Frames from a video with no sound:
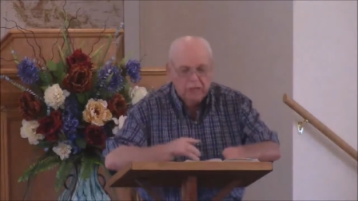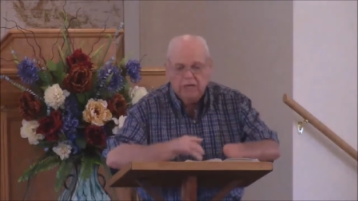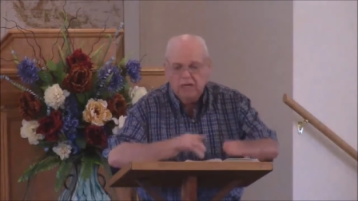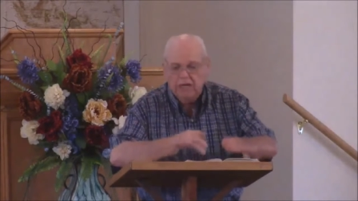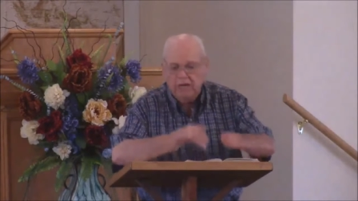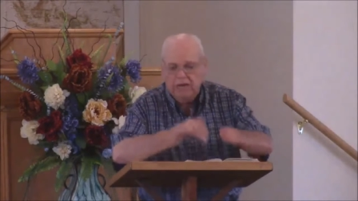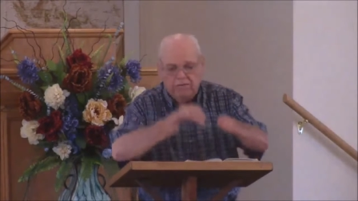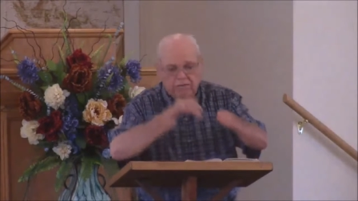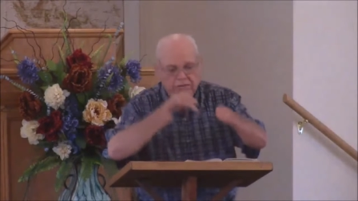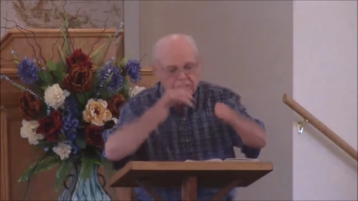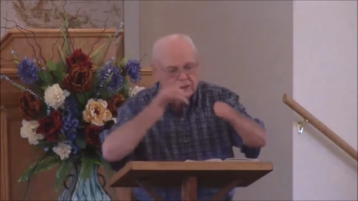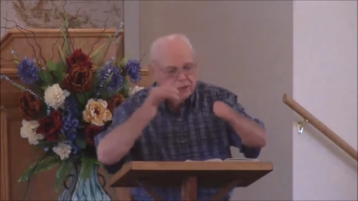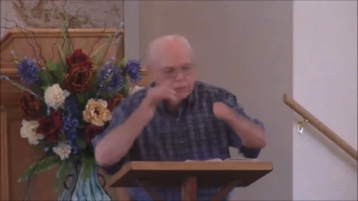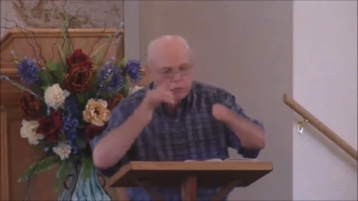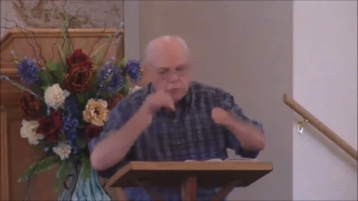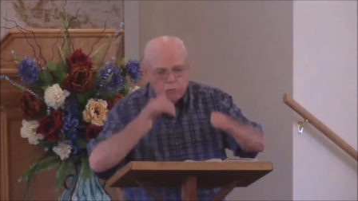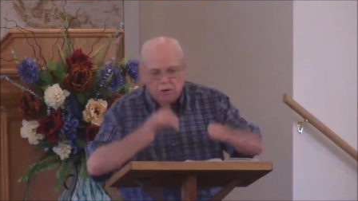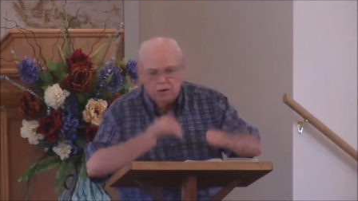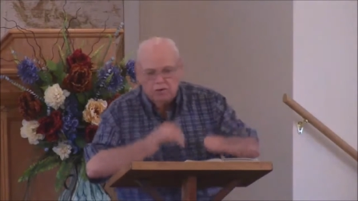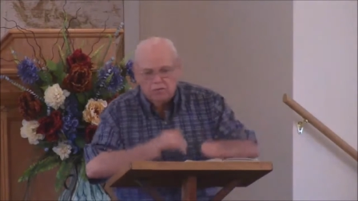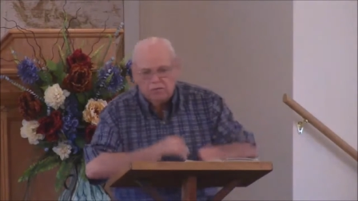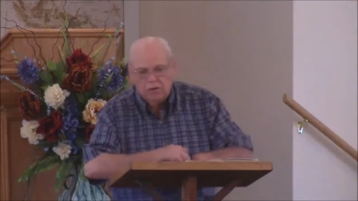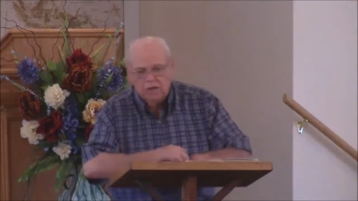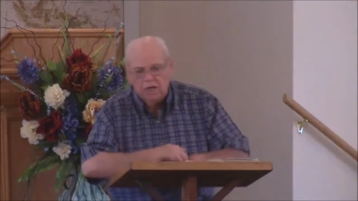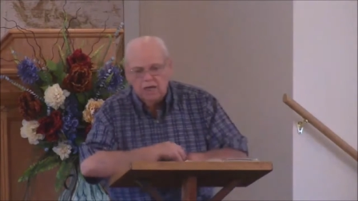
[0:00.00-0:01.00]
if it's in
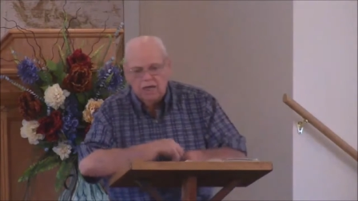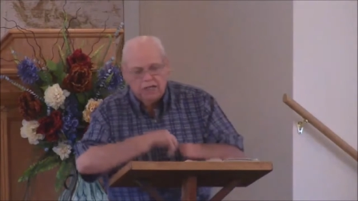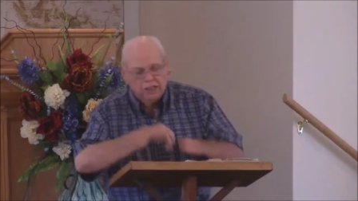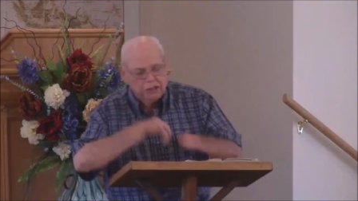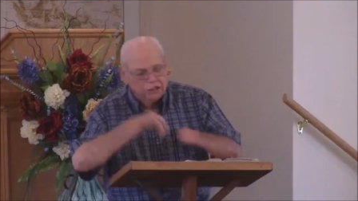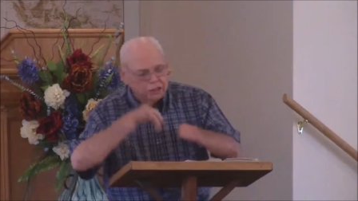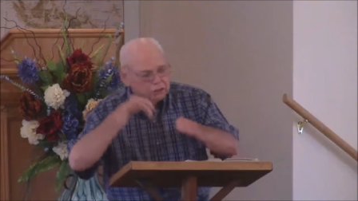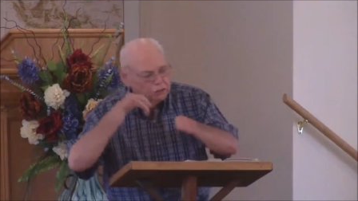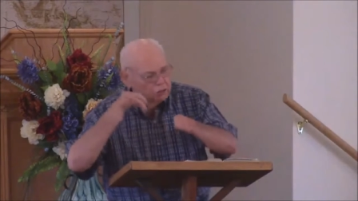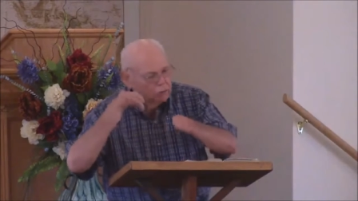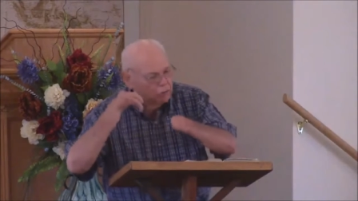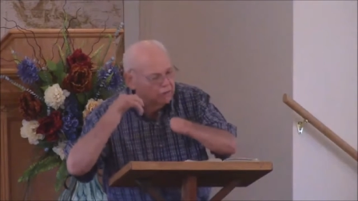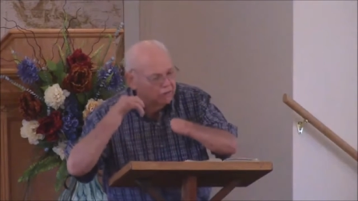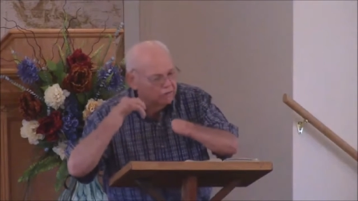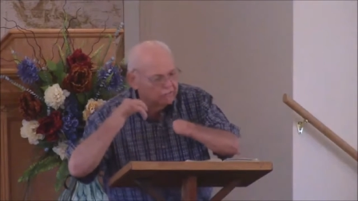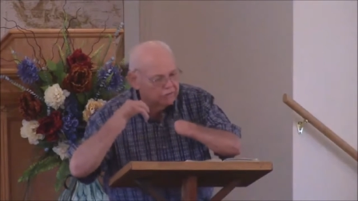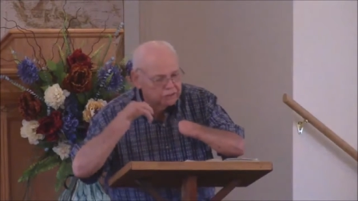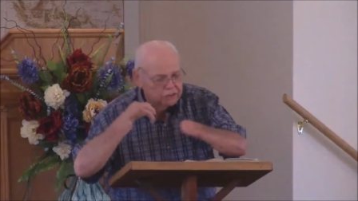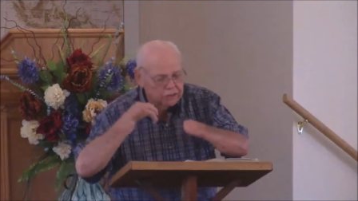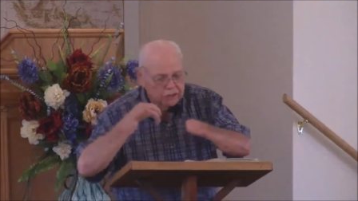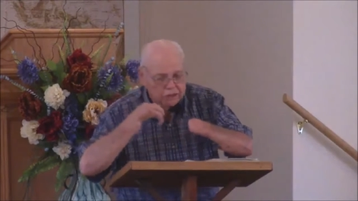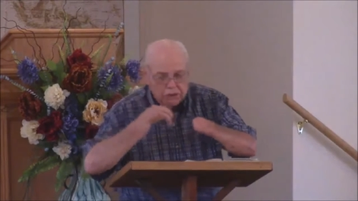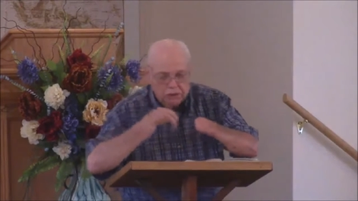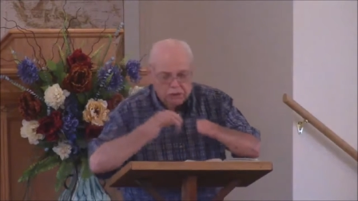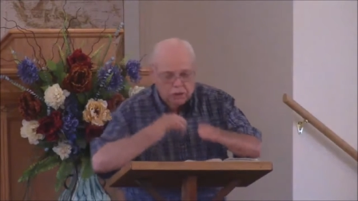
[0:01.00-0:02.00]
Revelations, or if it's
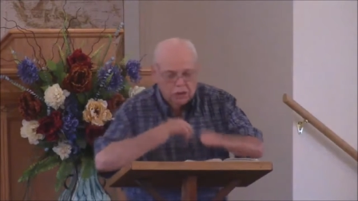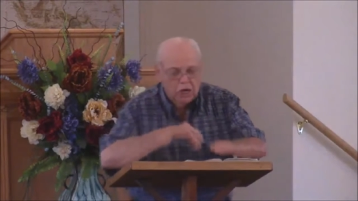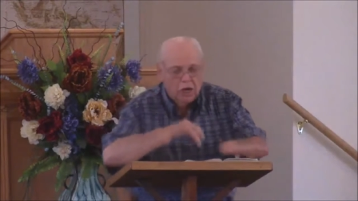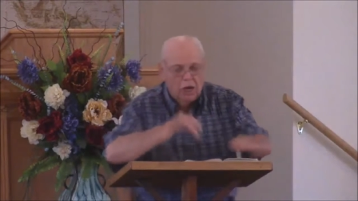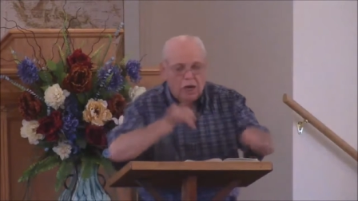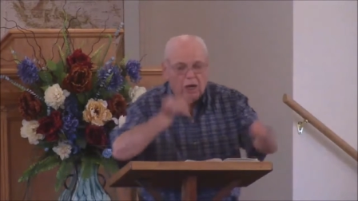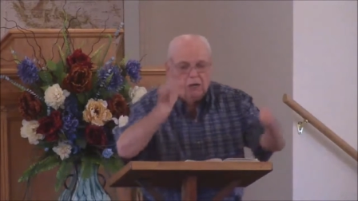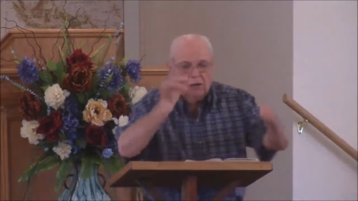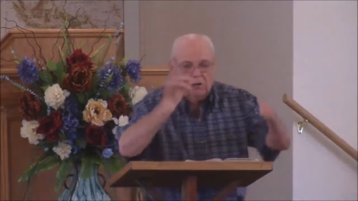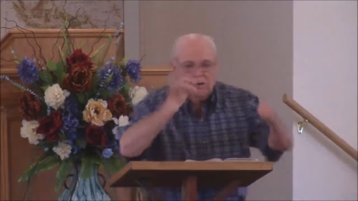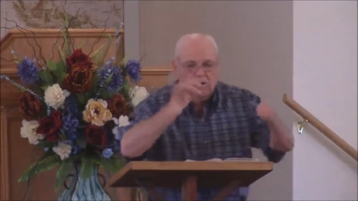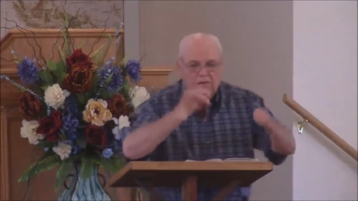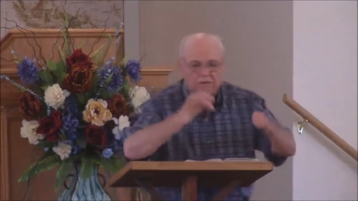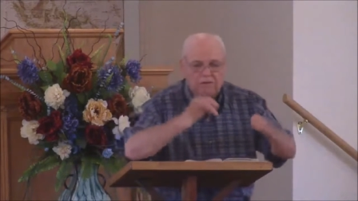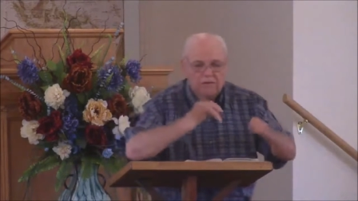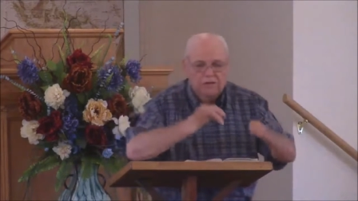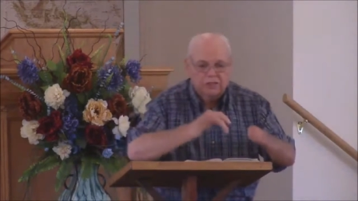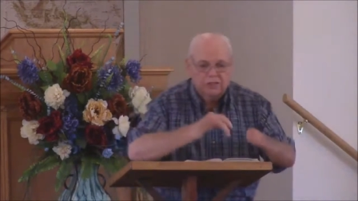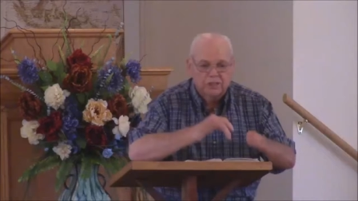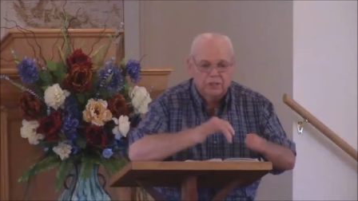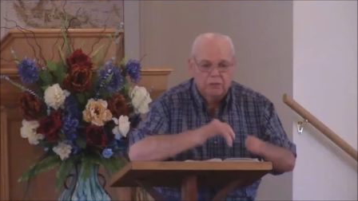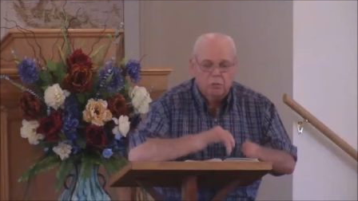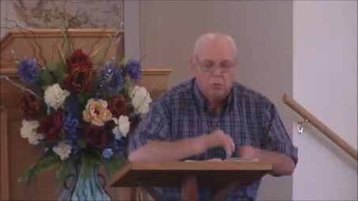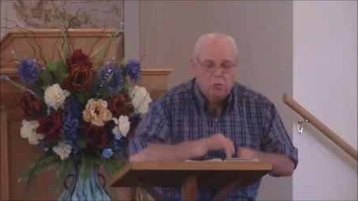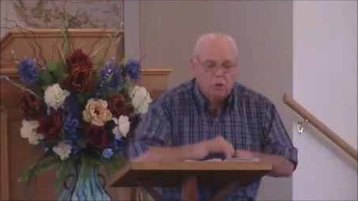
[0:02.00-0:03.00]
in John, or if it's
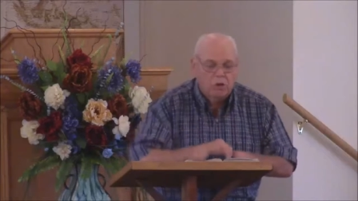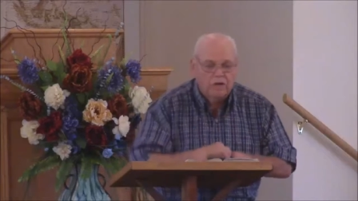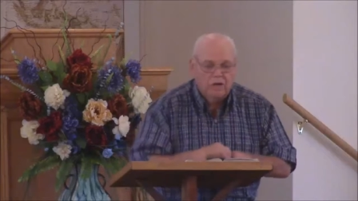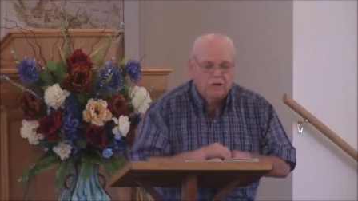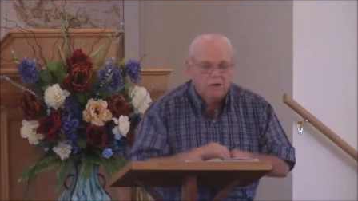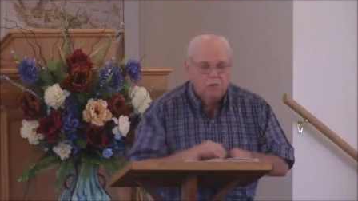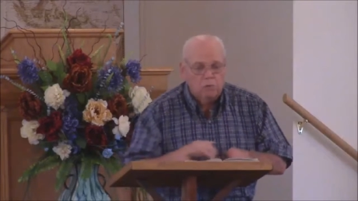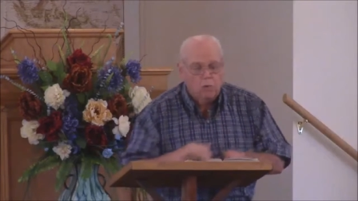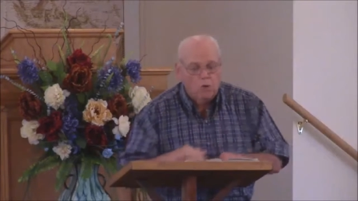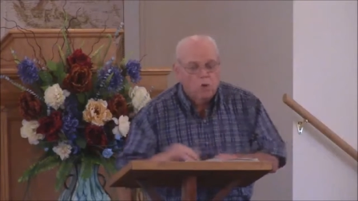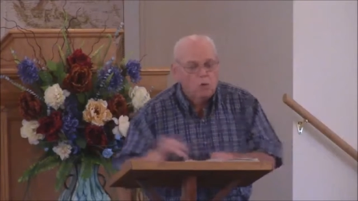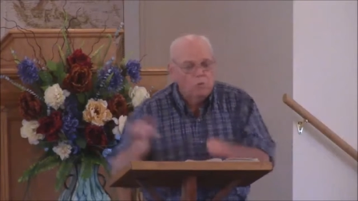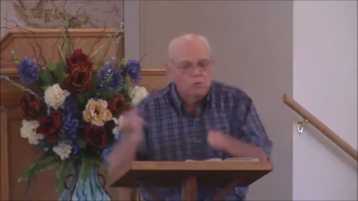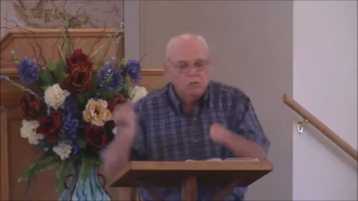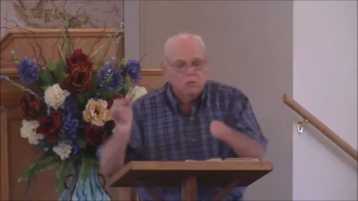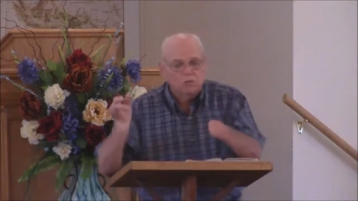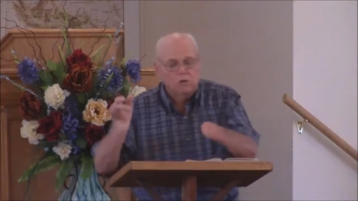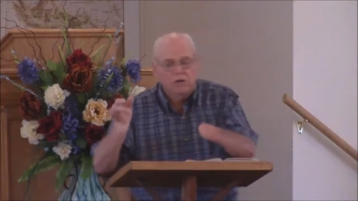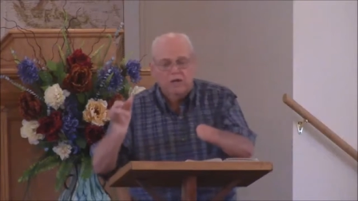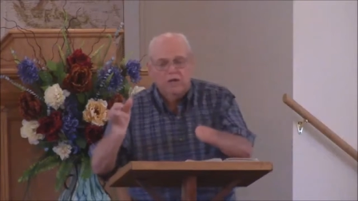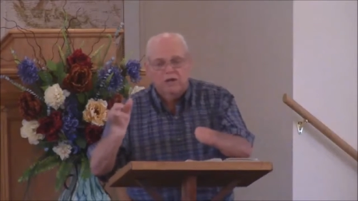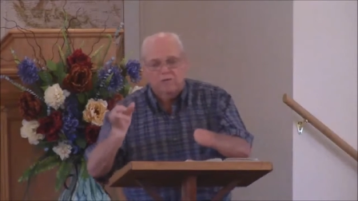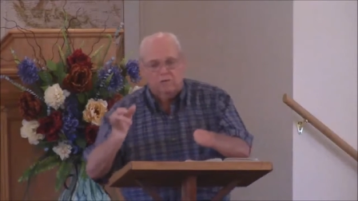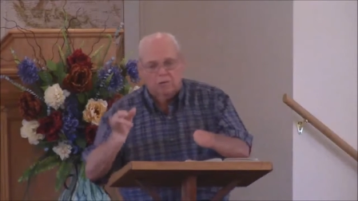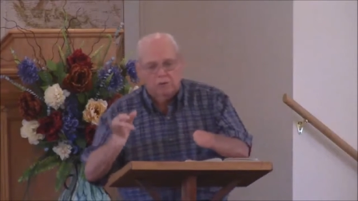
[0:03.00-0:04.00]
in Romans,
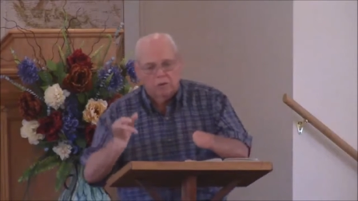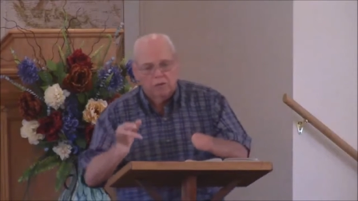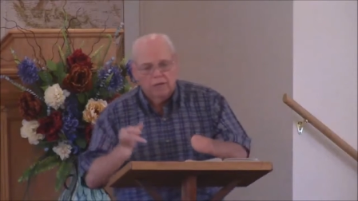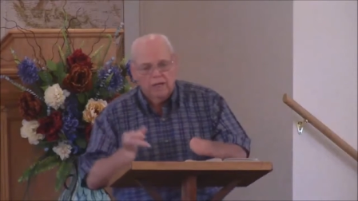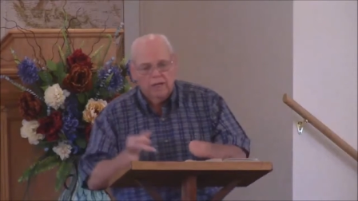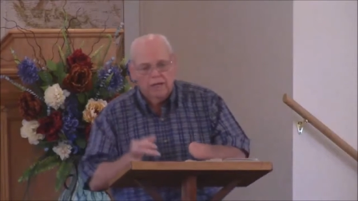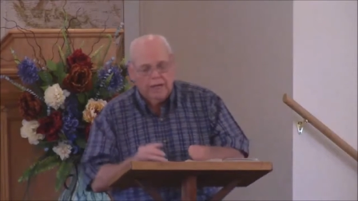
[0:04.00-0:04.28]
whatever,